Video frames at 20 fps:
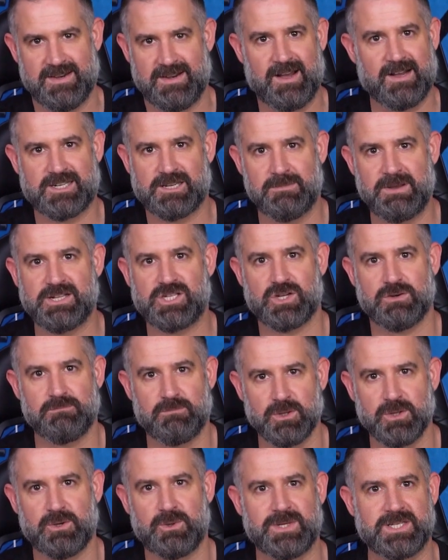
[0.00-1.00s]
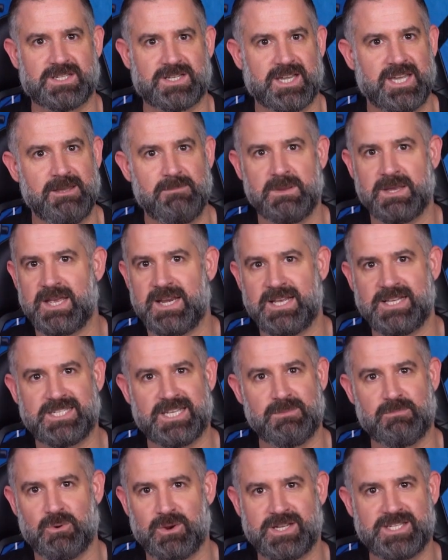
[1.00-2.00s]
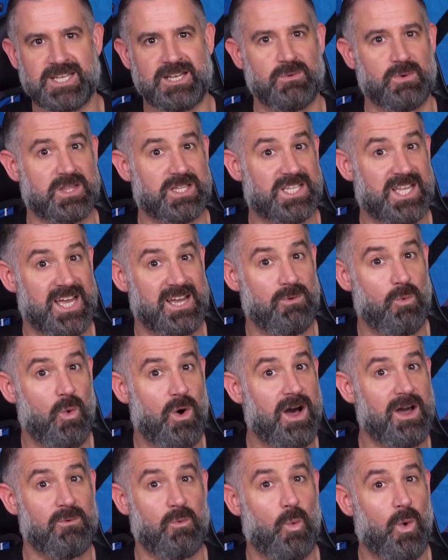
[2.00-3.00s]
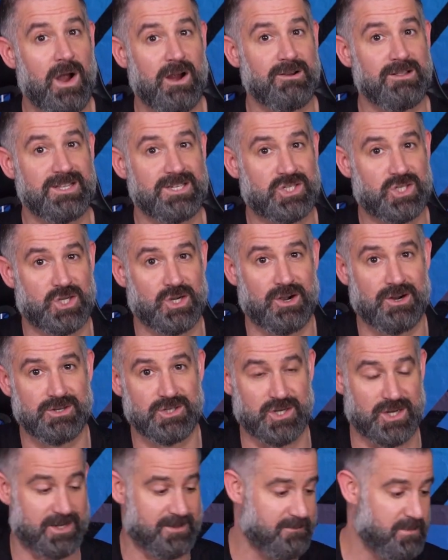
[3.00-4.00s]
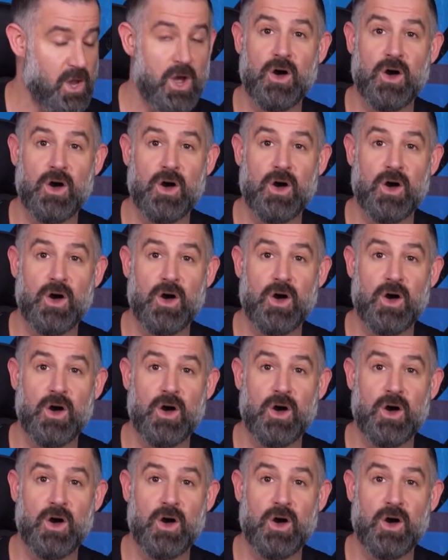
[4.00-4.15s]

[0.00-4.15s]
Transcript: Not to mention Blue is keeping it easy breezy with 10-watt wireless charging.